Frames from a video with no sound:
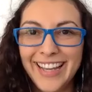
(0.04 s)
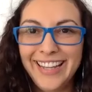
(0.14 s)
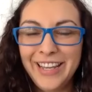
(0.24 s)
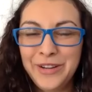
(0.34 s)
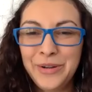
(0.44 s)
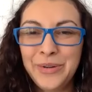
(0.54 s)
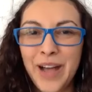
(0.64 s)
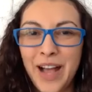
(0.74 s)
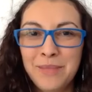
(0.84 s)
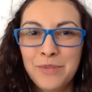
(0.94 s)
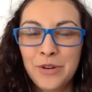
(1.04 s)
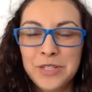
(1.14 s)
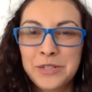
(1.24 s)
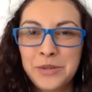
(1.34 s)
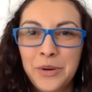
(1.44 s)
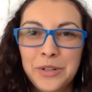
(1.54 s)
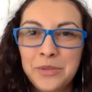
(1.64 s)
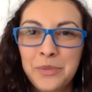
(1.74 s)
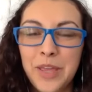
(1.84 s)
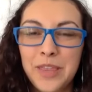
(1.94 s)
Hello, I'm Crystal
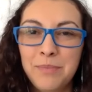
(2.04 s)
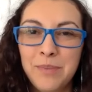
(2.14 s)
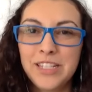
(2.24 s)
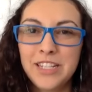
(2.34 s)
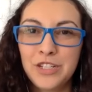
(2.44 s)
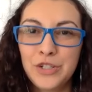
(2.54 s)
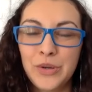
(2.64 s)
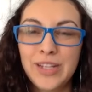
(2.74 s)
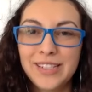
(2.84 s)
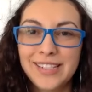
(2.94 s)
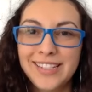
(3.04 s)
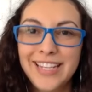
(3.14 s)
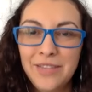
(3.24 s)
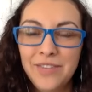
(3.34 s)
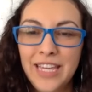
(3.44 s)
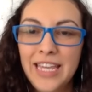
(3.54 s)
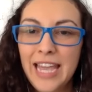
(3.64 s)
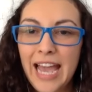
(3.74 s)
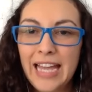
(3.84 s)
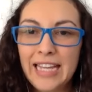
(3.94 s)
Horton with Business Trends TV,
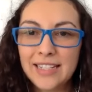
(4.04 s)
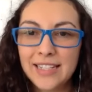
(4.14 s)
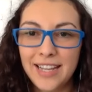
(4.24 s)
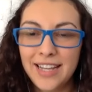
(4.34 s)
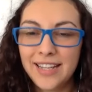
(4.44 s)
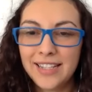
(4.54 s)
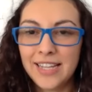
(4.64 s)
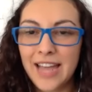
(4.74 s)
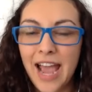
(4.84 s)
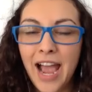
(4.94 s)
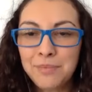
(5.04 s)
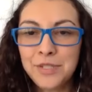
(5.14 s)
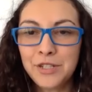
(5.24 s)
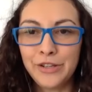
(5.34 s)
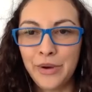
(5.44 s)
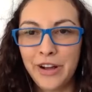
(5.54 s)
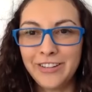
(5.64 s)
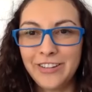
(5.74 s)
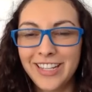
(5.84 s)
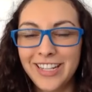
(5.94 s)
and it is an absolute
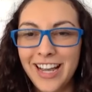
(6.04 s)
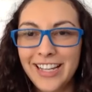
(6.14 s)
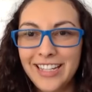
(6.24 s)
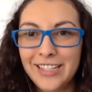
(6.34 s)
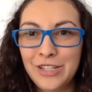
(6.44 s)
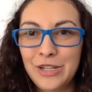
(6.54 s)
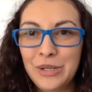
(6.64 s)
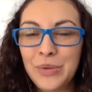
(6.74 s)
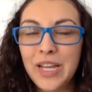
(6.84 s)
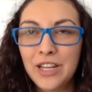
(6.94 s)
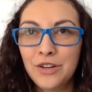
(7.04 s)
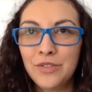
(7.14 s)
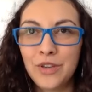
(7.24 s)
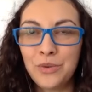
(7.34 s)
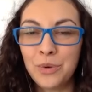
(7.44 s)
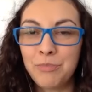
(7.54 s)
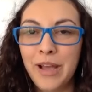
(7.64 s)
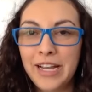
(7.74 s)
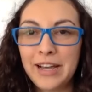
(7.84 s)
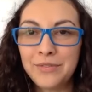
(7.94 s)
honor that I get to interview
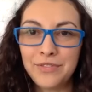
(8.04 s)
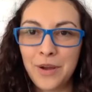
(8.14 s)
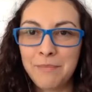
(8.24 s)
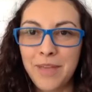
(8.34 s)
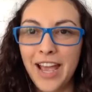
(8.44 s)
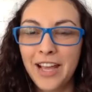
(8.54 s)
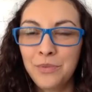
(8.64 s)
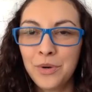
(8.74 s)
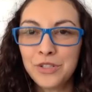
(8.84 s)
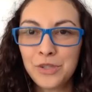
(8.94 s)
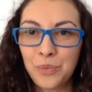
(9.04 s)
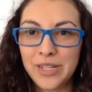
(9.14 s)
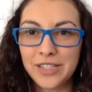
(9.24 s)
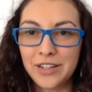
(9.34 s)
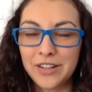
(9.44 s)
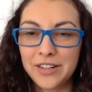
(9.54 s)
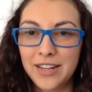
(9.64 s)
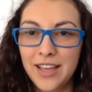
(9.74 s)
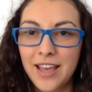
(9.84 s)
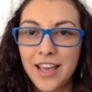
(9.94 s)
Rebecca from Edwards Windsor.
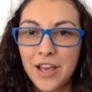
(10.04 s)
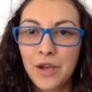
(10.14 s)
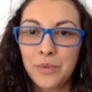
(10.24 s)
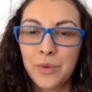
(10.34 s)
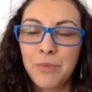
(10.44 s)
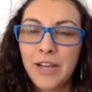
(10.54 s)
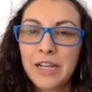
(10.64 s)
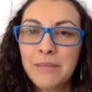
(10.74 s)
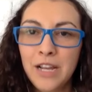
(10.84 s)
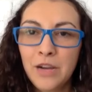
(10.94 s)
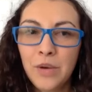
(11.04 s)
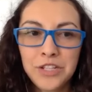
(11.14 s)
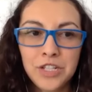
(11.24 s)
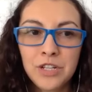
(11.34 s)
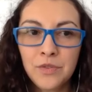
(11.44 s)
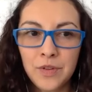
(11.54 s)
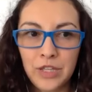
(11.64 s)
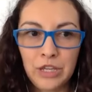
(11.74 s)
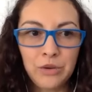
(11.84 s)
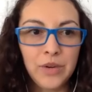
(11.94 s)
Rebecca, my question for
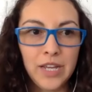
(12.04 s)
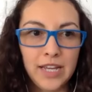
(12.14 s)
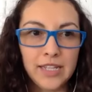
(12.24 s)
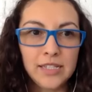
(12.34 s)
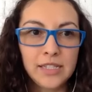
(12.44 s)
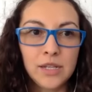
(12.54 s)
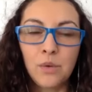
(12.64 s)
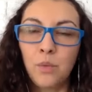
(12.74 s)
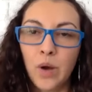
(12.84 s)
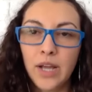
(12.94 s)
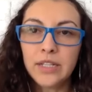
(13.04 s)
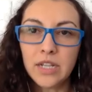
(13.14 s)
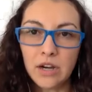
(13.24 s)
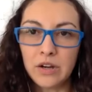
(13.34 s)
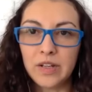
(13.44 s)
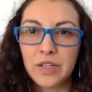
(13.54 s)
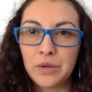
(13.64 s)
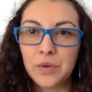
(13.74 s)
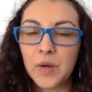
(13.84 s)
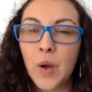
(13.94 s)
you is, what are
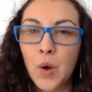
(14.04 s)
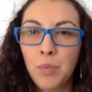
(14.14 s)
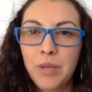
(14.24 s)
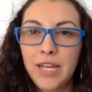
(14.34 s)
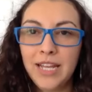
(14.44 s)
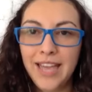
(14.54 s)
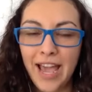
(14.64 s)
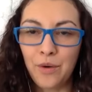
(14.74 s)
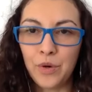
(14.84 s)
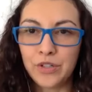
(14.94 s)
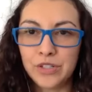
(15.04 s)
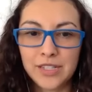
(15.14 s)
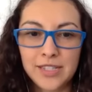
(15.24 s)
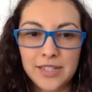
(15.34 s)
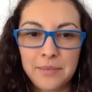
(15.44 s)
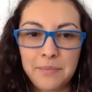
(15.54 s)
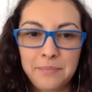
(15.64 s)
your opening hours?